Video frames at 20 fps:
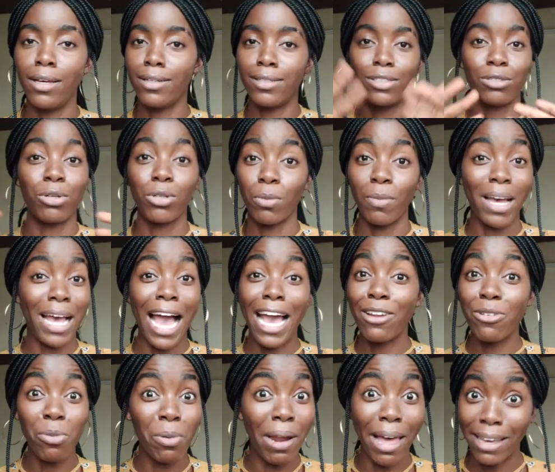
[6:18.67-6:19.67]
straight up. I
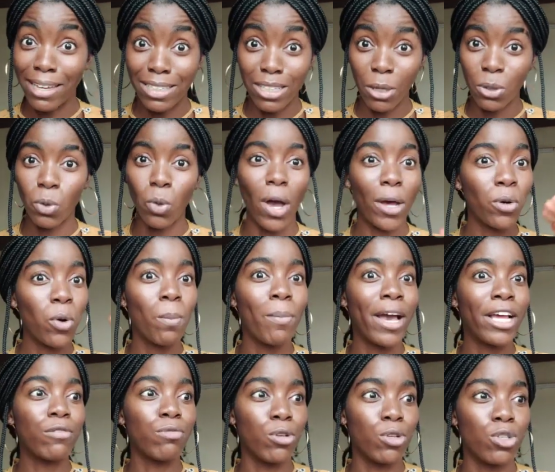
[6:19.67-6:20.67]
don't like it at all. I don't
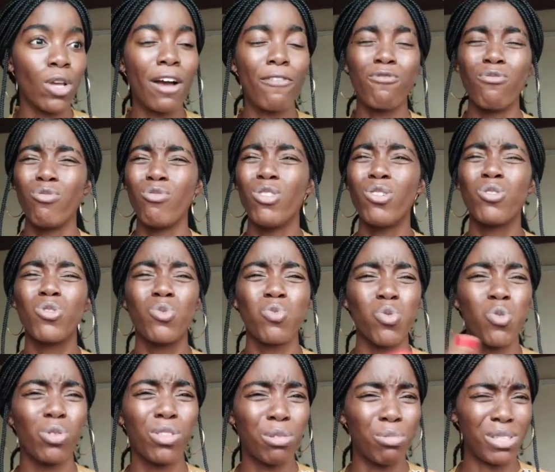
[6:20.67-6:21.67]
mind reusing. I've reused
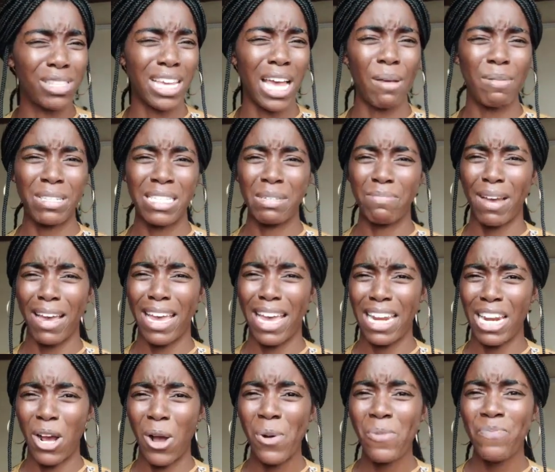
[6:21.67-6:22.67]
wool 3 times in my hair
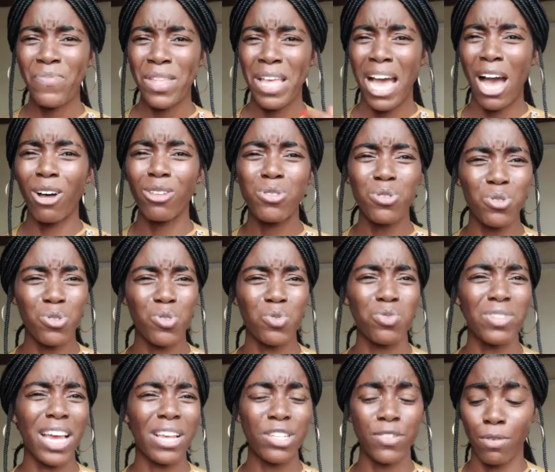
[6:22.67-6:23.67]
now. How to use
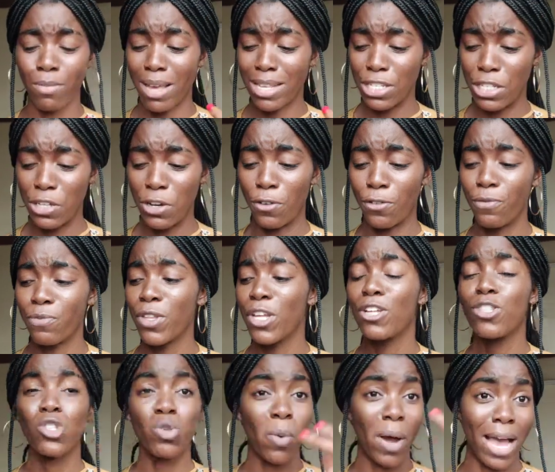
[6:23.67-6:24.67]
wool? I use it for myself
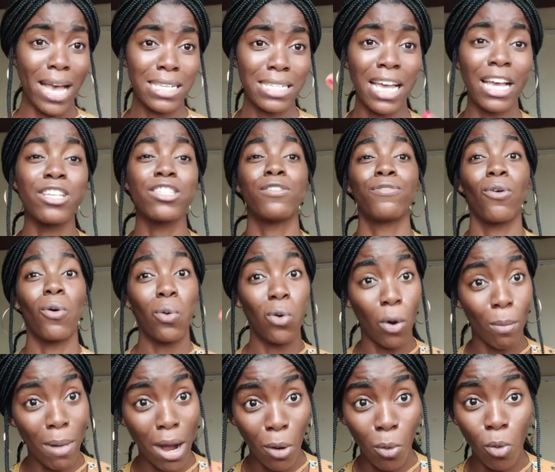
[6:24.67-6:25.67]
twice. I use it for wool
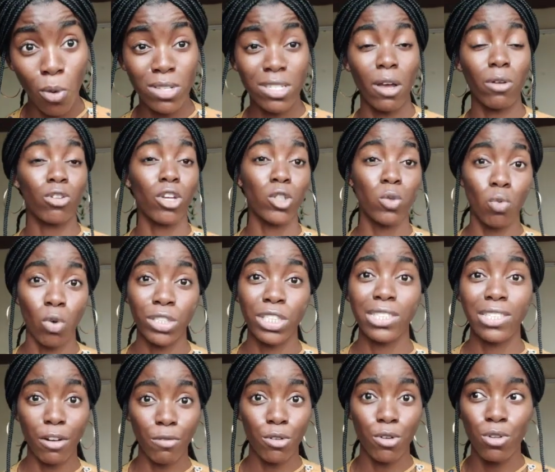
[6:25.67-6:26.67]
on my once. I'll just wash
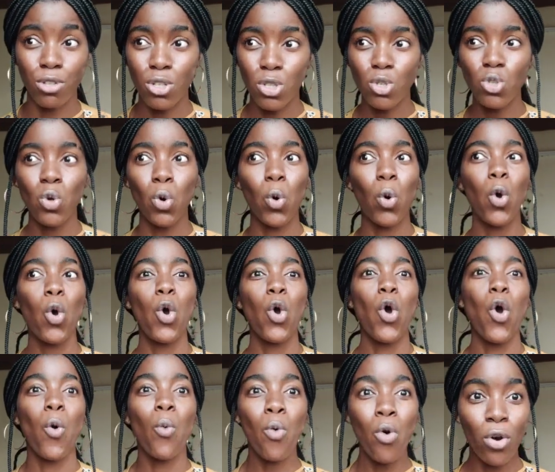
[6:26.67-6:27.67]
it and reuse it. So
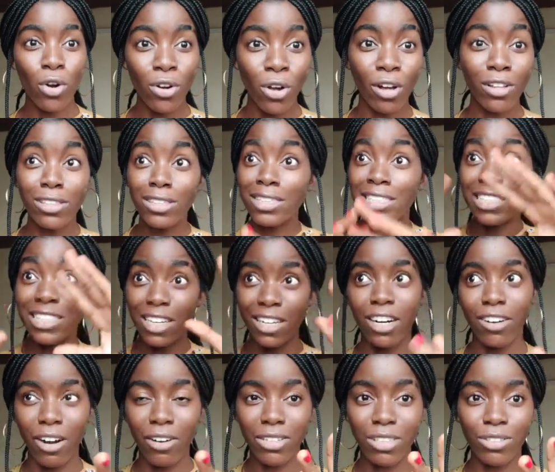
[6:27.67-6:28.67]
wool in
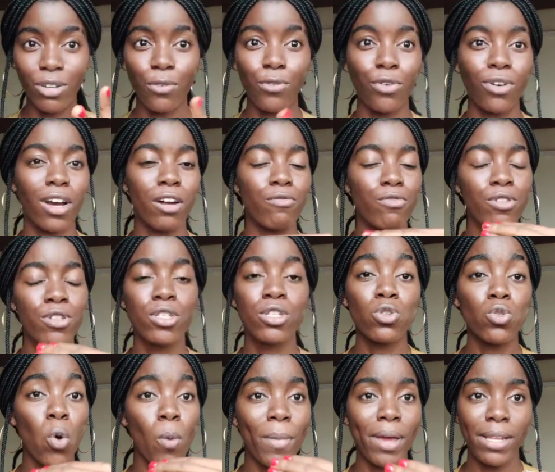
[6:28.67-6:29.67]
general self, you can reuse it
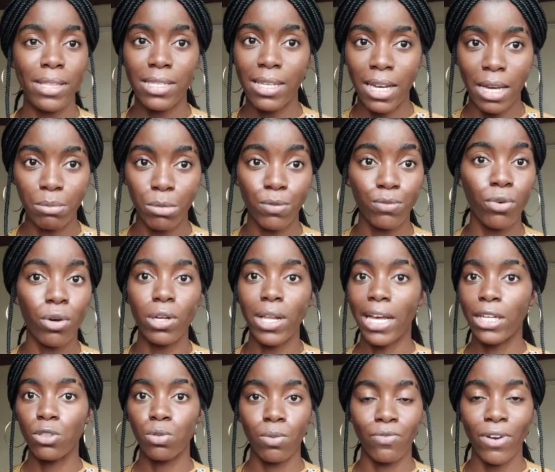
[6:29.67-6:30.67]
so many times before you
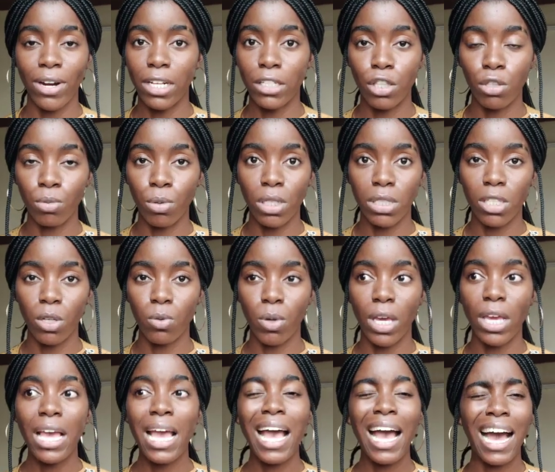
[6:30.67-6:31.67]
like to finally throw it
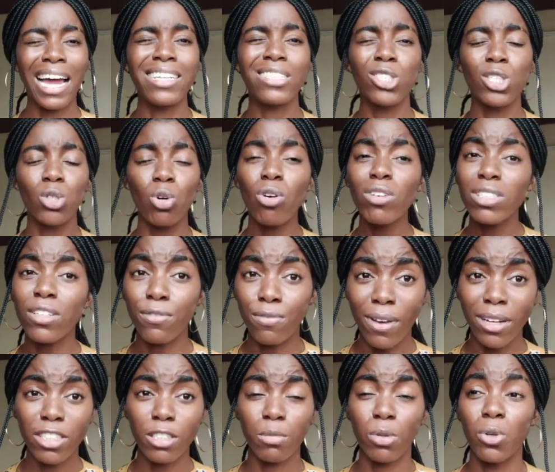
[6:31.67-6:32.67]
away. And it is cost
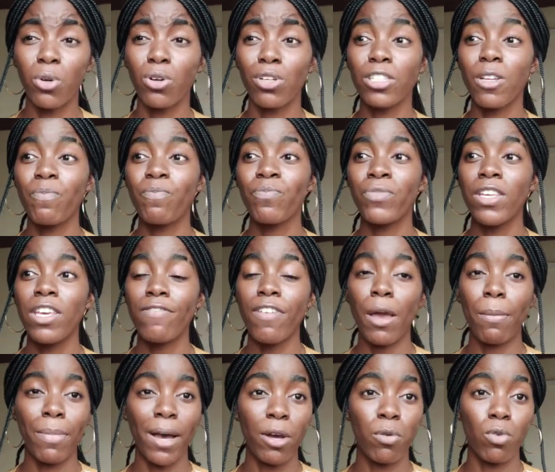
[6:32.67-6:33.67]
effective because if
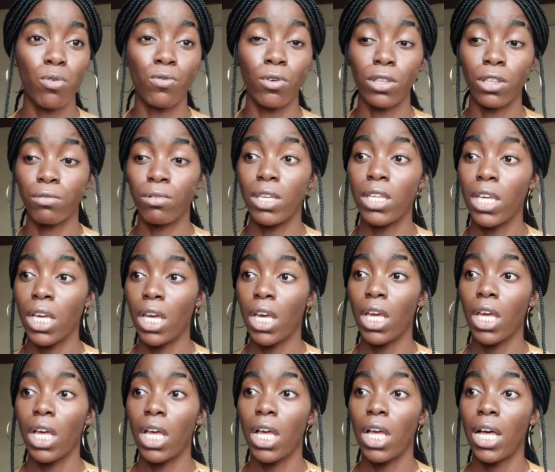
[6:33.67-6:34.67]
I buy wool for 3K
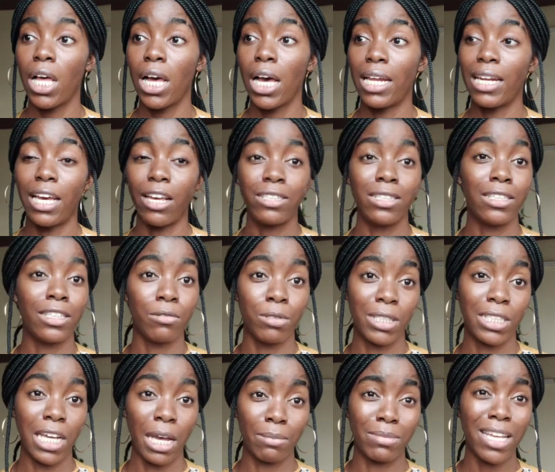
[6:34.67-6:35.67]
and I use it 3
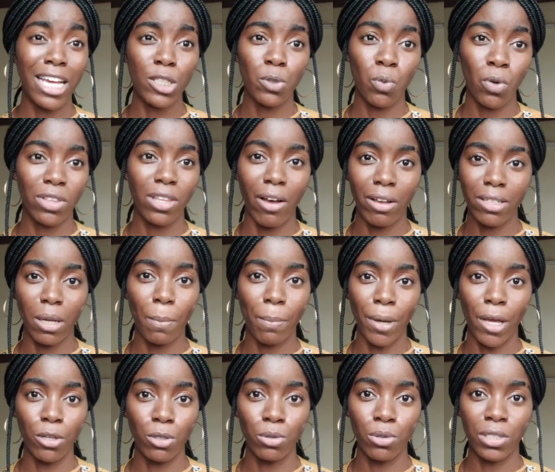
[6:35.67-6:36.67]
times, that's 1,000
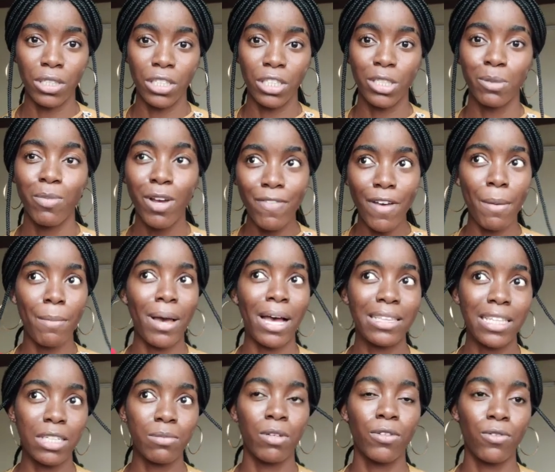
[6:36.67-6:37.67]
per usage. But if I buy
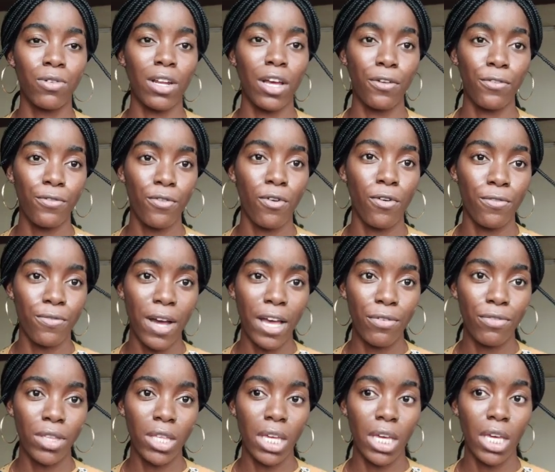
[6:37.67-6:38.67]
attachment for like 4 or
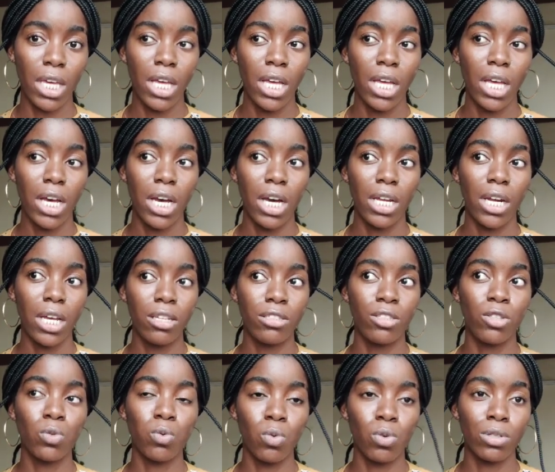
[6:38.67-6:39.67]
5K and I use
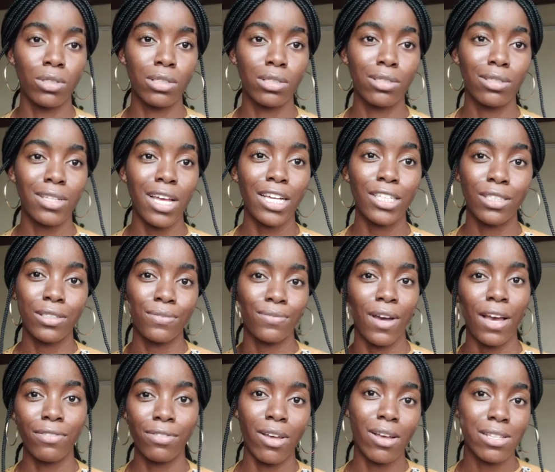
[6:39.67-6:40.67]
it once, that's
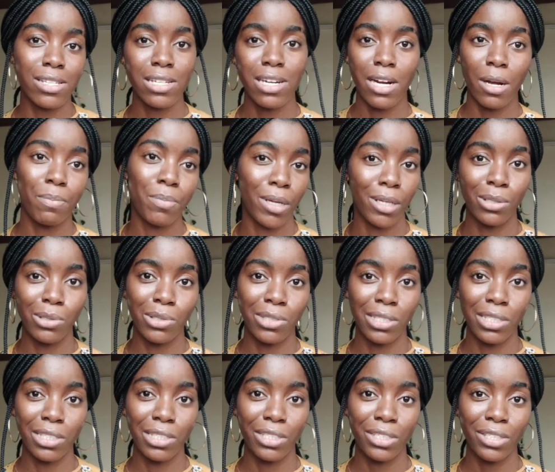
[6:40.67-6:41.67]
5,000 naira per
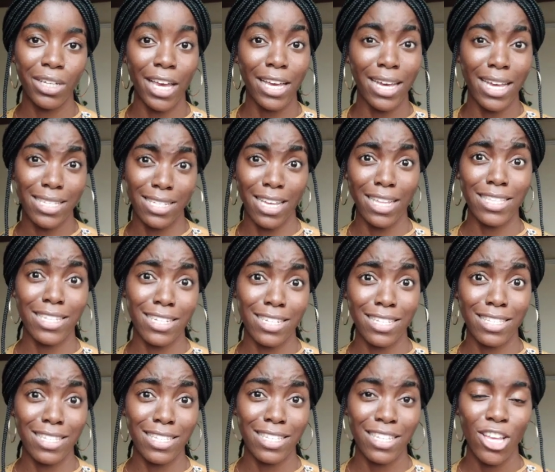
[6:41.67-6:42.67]
usage. Are you guys getting
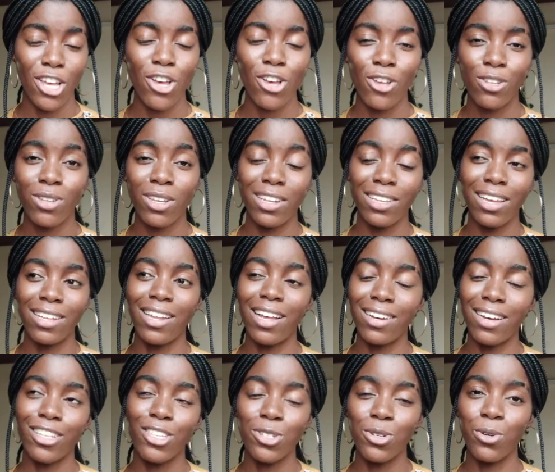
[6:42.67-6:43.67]
it? So in
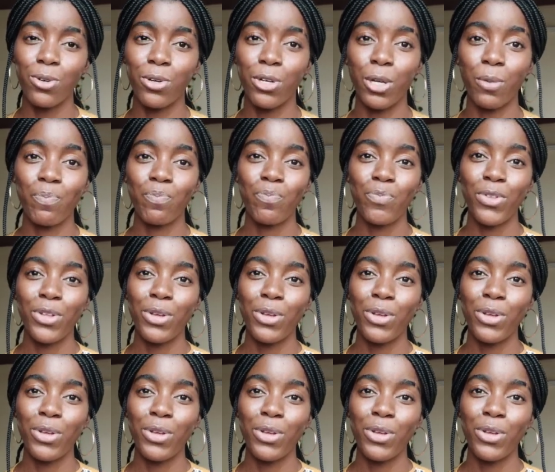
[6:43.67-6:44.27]
that category,